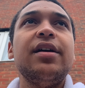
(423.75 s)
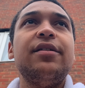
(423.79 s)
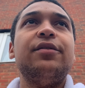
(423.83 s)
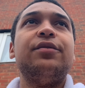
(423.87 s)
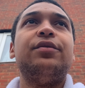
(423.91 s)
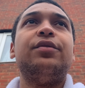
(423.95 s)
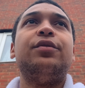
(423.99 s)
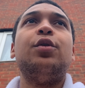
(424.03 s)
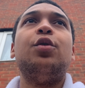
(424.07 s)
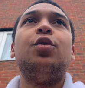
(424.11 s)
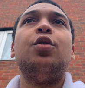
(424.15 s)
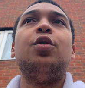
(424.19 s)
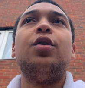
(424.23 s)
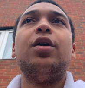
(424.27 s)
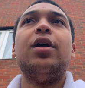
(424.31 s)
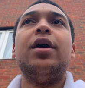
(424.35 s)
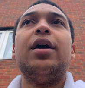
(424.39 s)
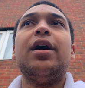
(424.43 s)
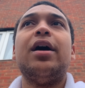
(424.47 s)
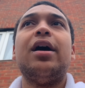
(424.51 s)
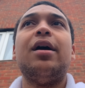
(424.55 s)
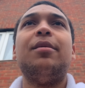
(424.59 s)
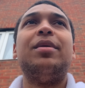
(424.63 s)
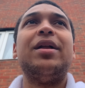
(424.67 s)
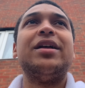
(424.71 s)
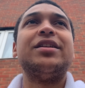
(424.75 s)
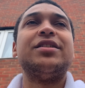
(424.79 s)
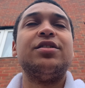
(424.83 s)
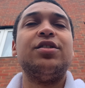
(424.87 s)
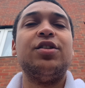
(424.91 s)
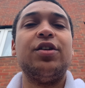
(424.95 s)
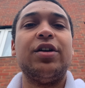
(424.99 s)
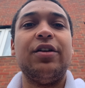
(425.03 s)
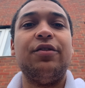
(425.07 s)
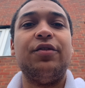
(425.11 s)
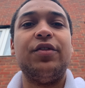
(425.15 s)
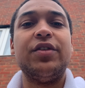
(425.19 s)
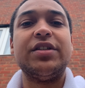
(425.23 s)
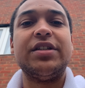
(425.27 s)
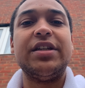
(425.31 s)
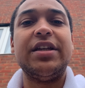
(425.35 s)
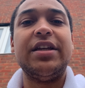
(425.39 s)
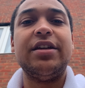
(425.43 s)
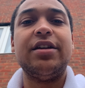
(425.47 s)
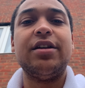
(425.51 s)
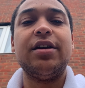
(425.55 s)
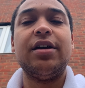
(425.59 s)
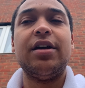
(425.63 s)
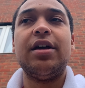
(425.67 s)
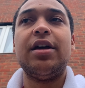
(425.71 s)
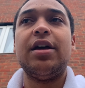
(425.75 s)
for a pleasant looking physique.